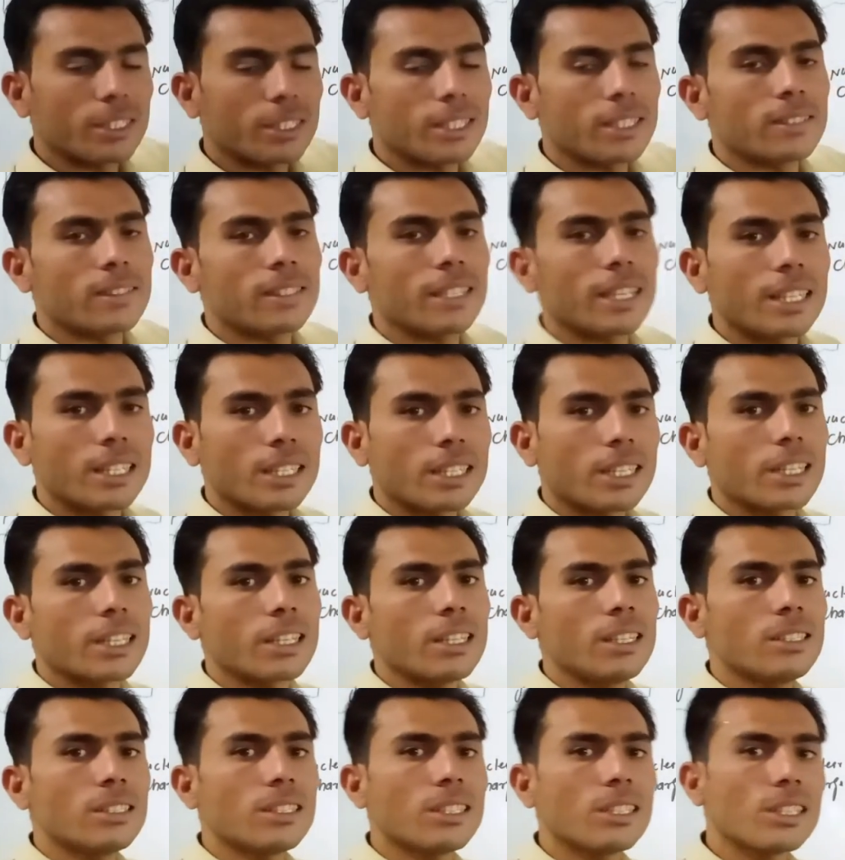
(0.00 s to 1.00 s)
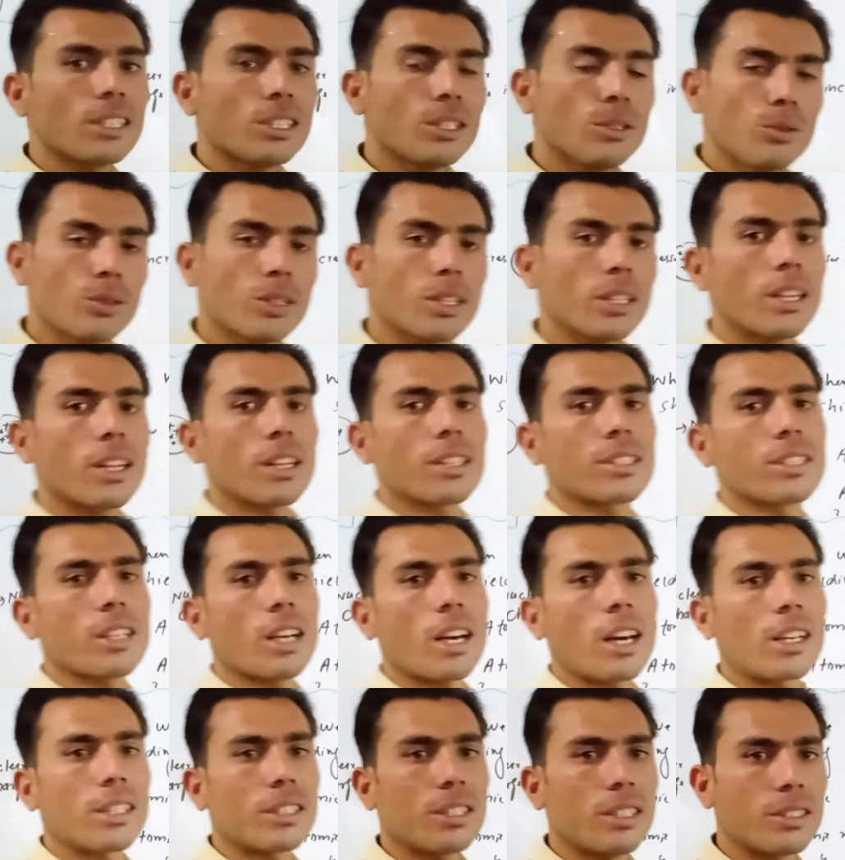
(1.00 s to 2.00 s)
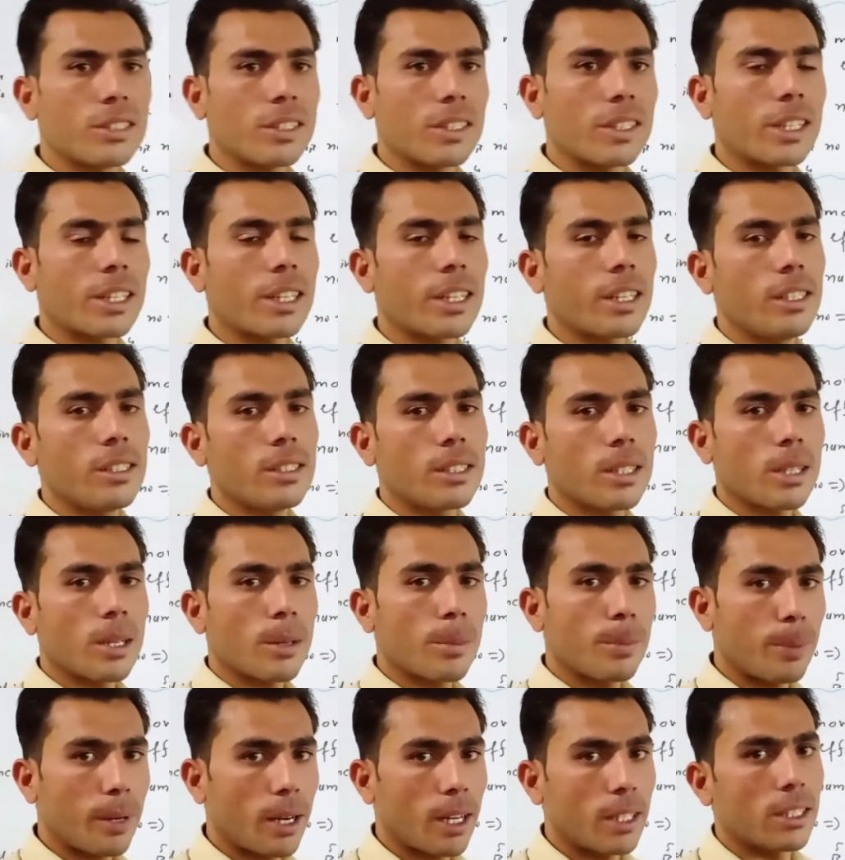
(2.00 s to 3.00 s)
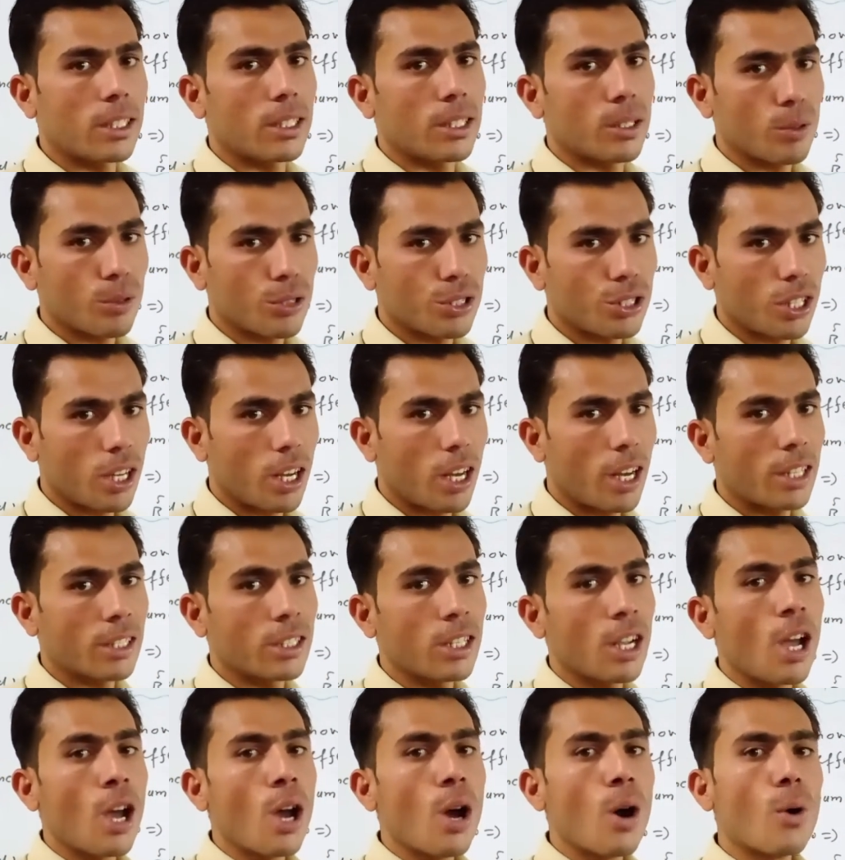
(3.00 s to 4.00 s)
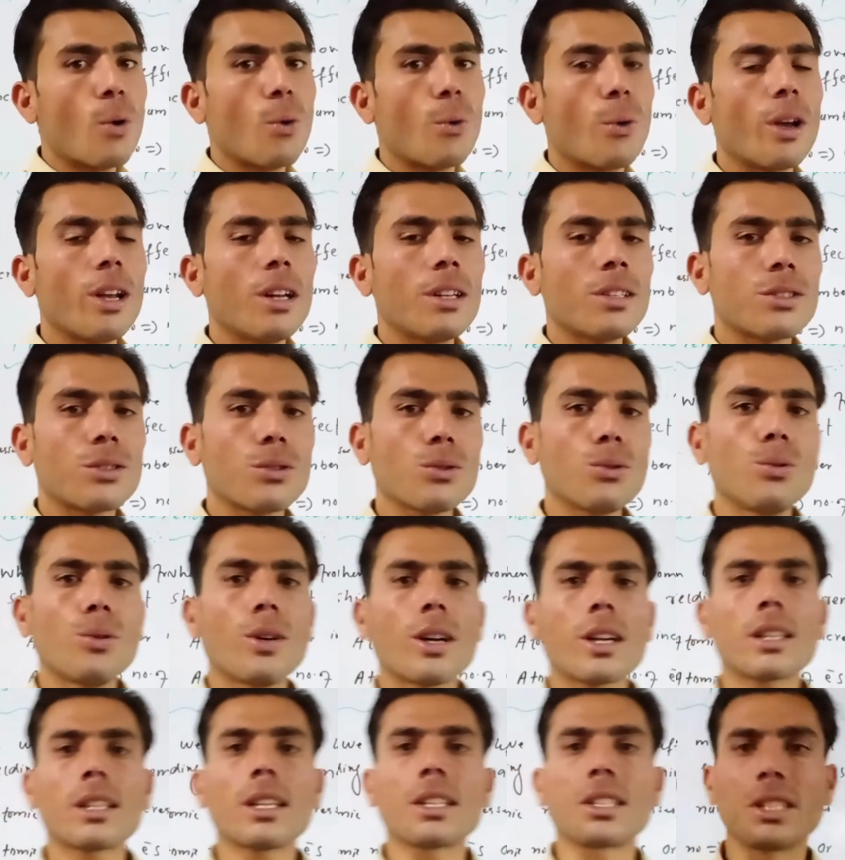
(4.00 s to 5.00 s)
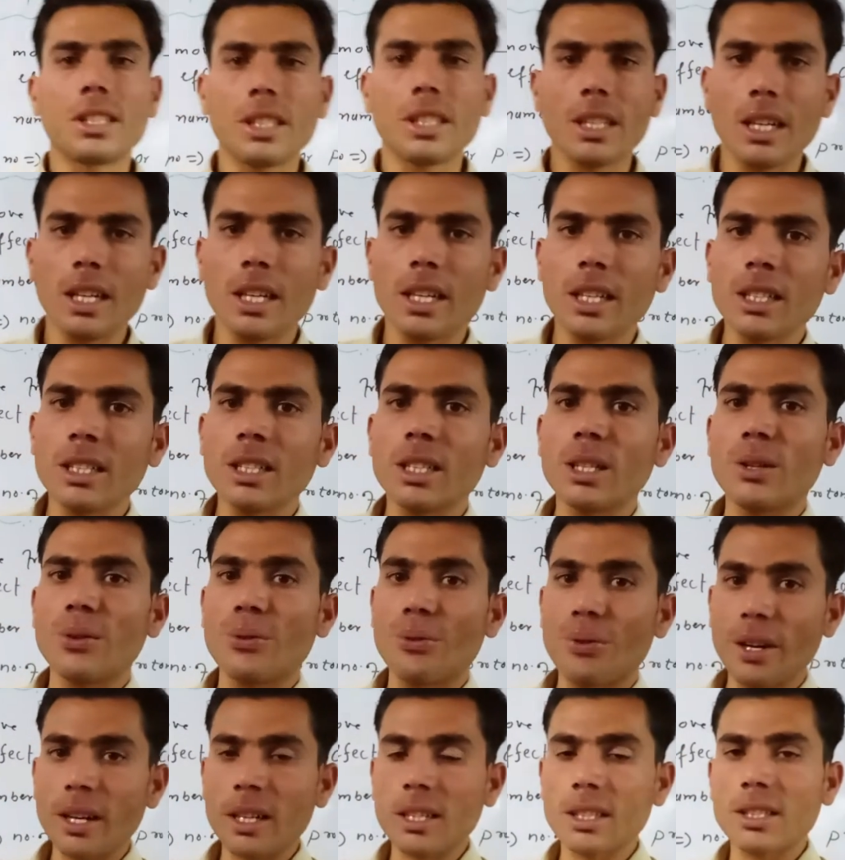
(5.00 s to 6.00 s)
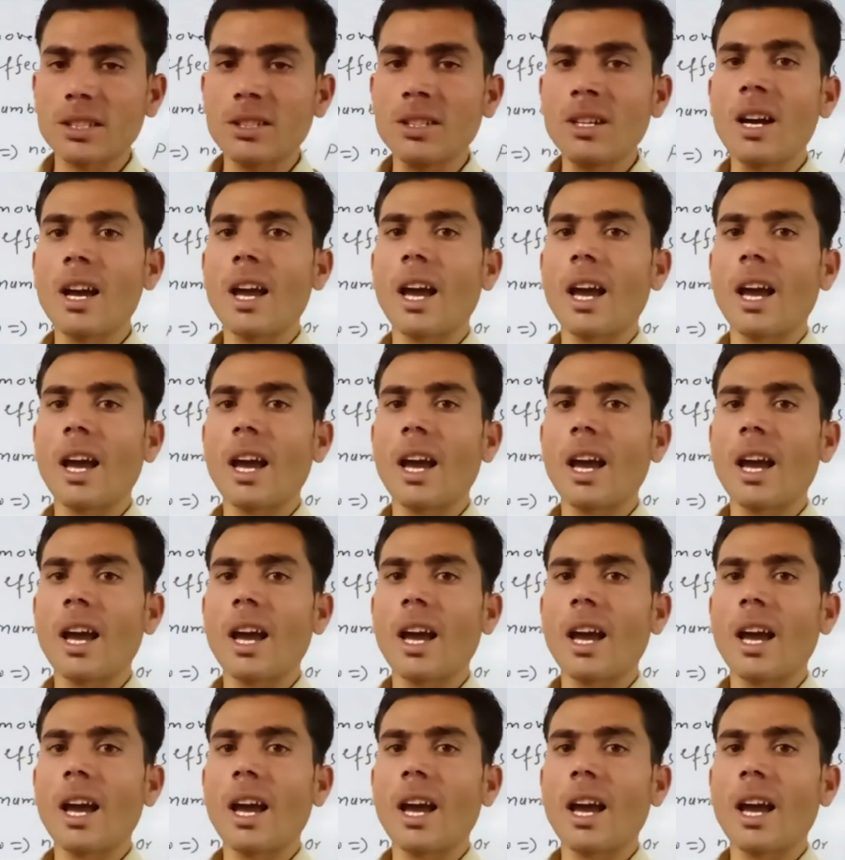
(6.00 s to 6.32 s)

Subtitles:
This increasing nuclear charge, this increasing positive charge wins over the shielding effect,